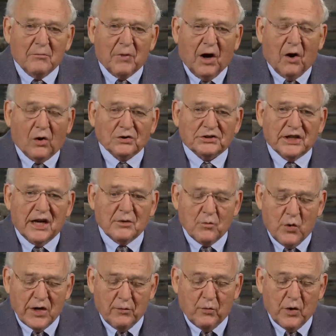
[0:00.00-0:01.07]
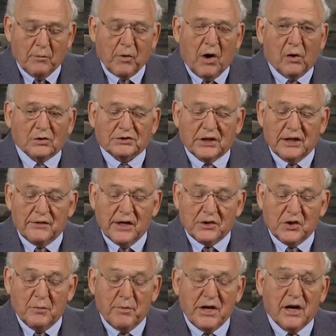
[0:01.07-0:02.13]
Paul said, we, Paul said
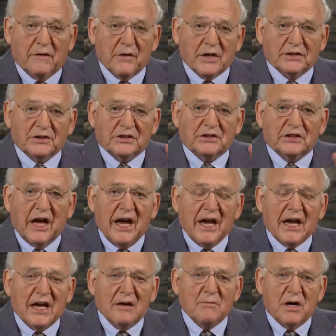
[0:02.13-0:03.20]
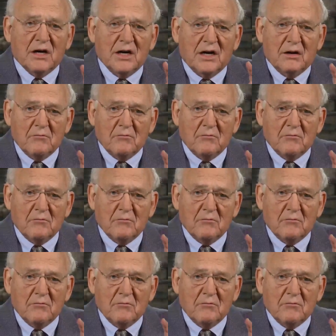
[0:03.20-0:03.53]
that you be of the same